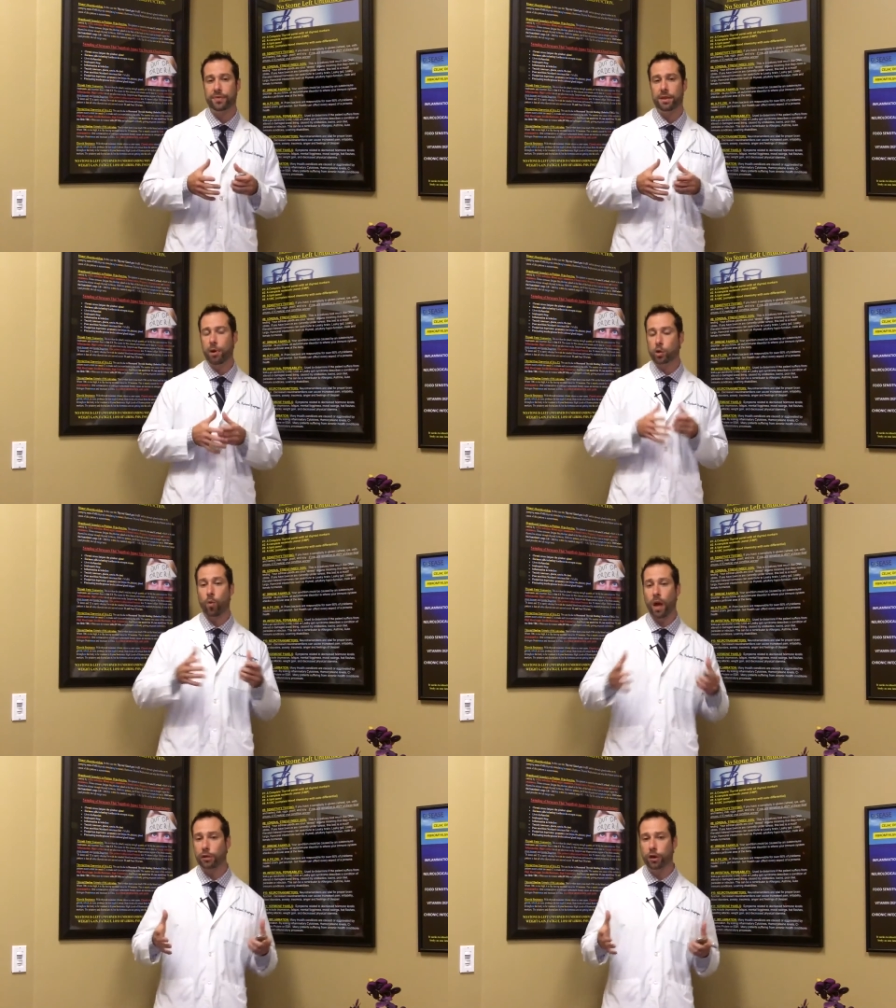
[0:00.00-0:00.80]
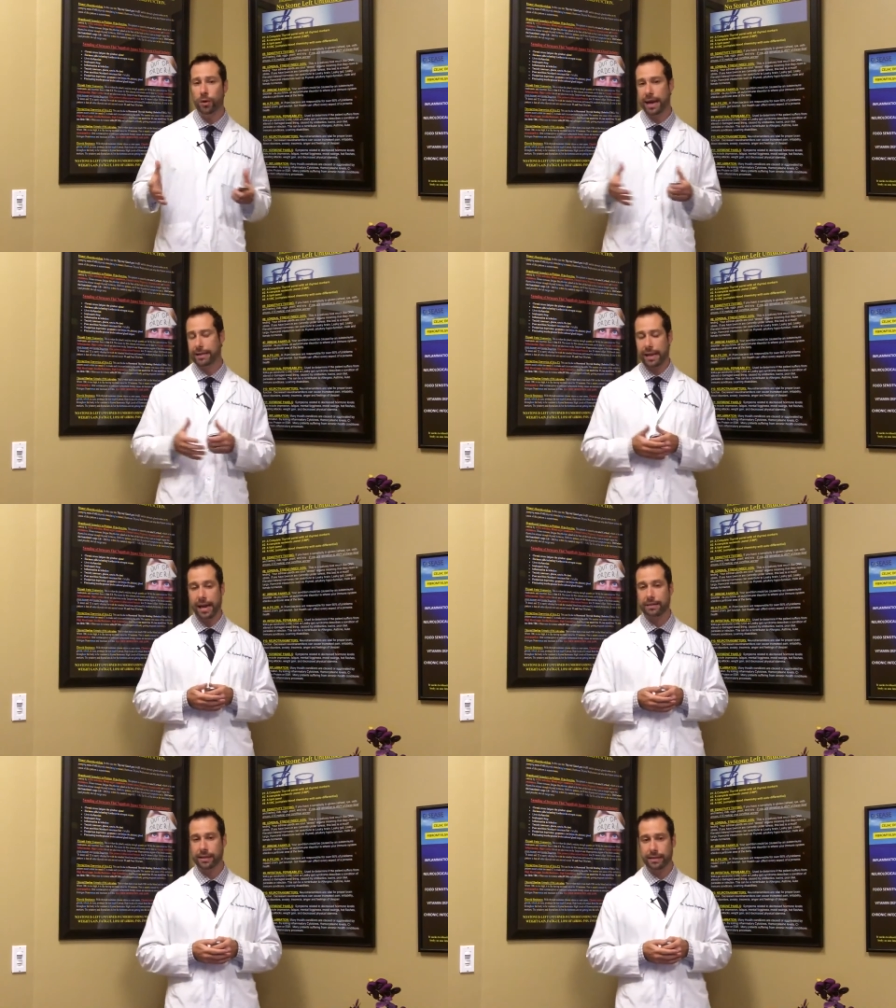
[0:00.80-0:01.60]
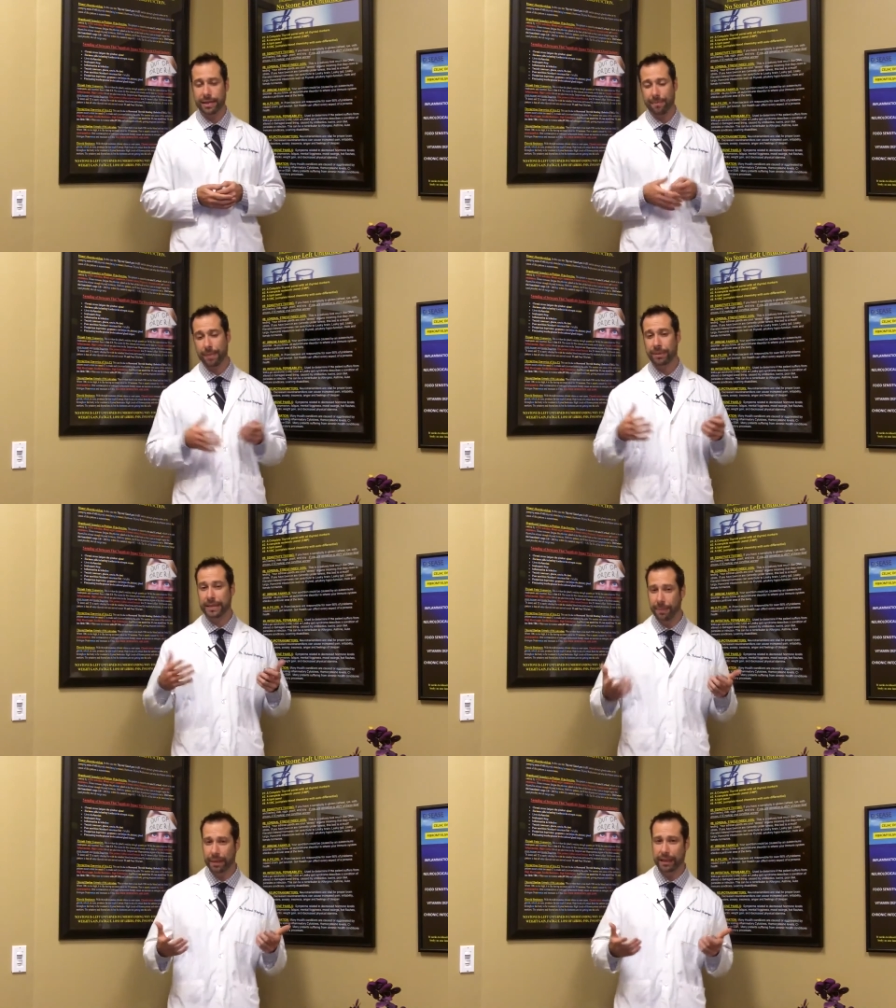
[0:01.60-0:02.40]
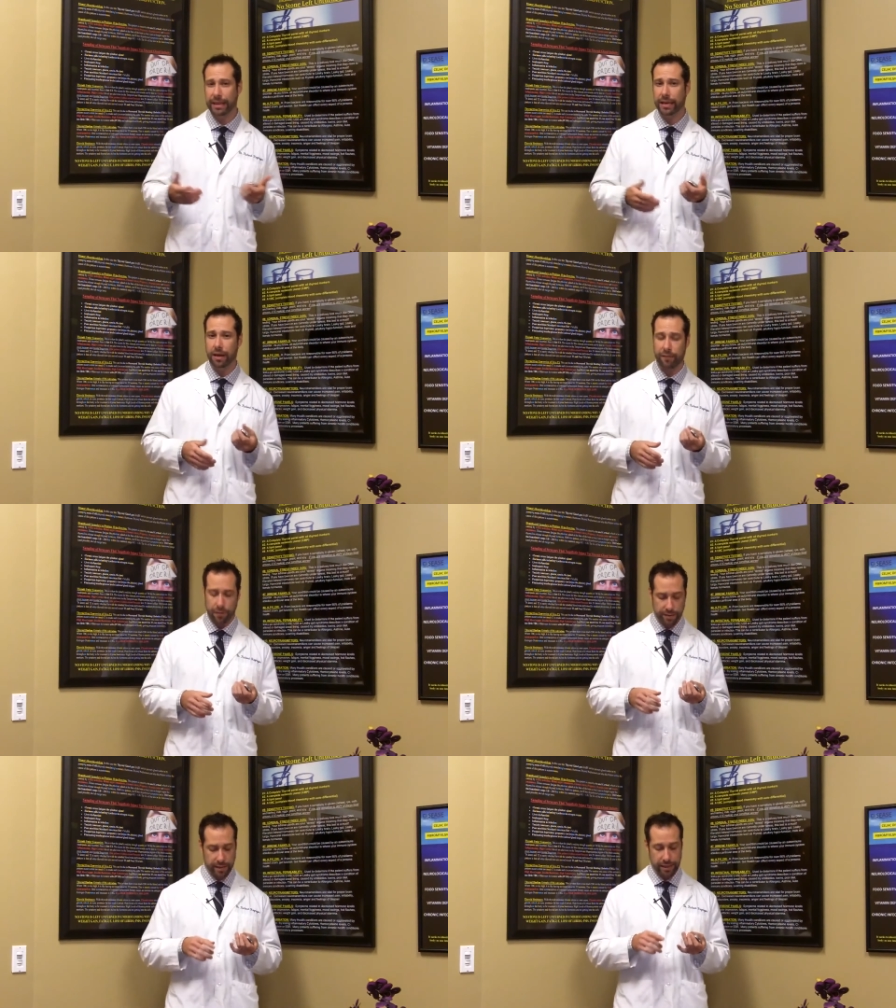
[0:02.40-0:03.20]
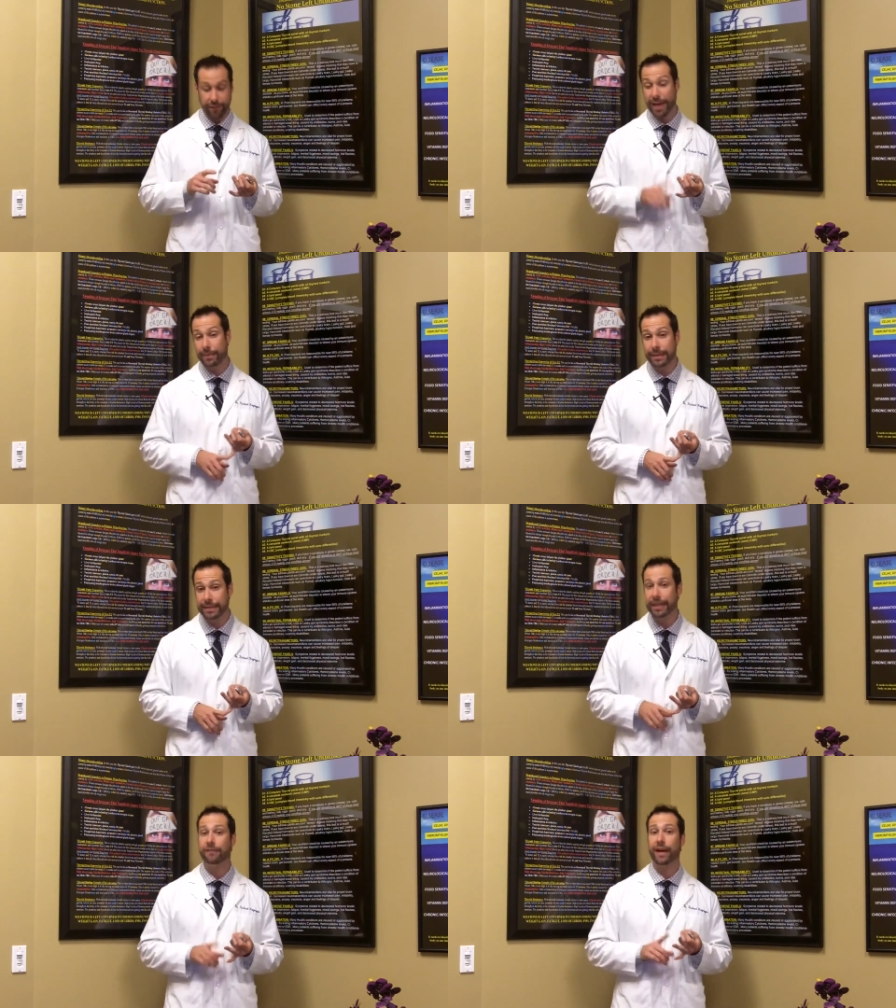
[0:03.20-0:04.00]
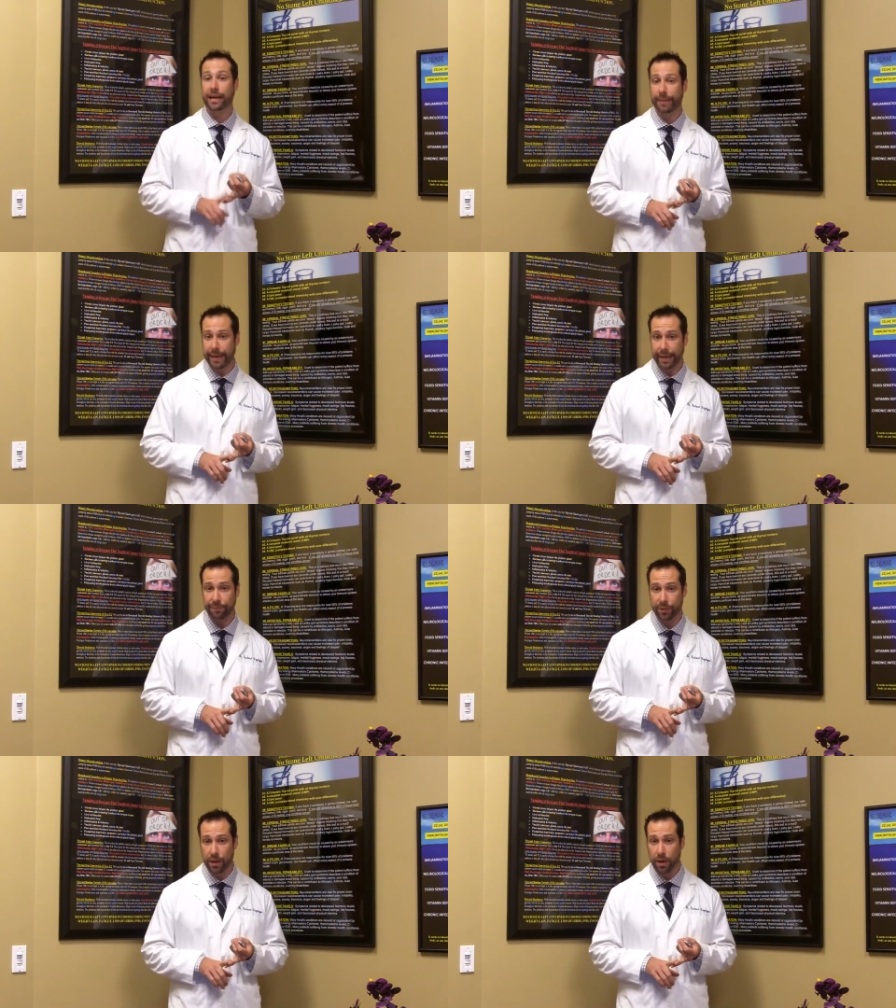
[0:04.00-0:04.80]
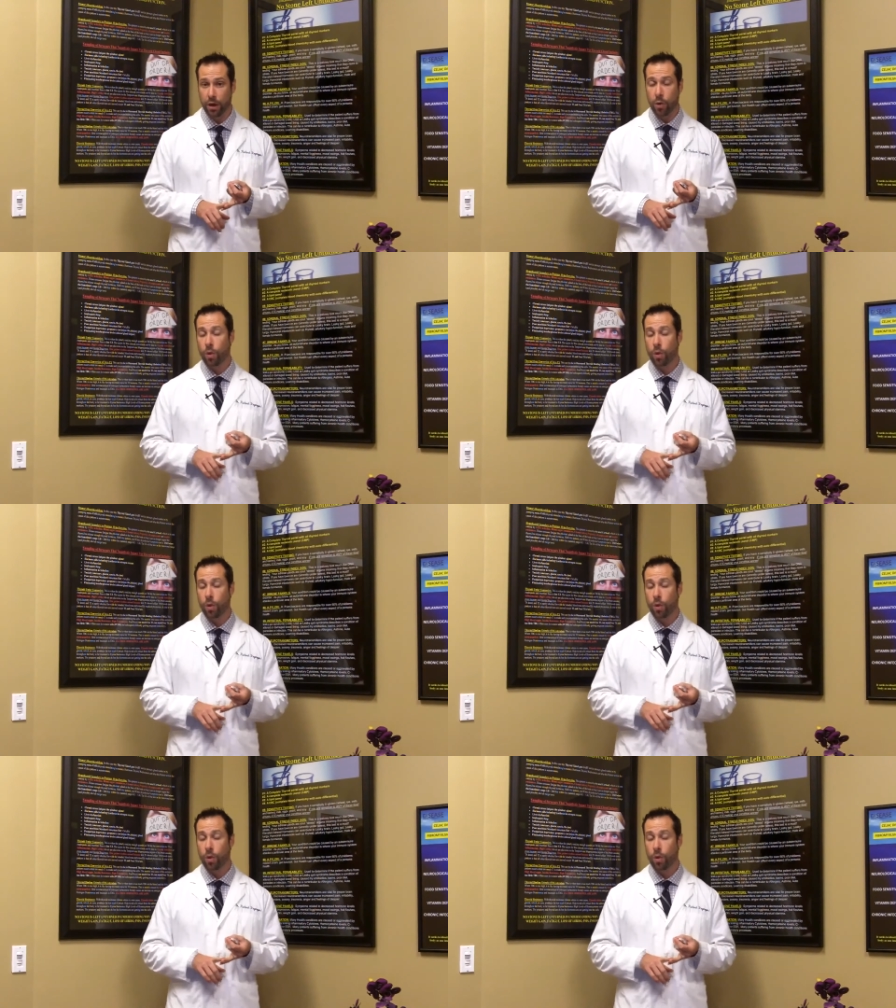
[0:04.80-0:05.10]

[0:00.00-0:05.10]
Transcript: But the most well-known antioxidants that people typically think of are things like vitamin C and vitamin E.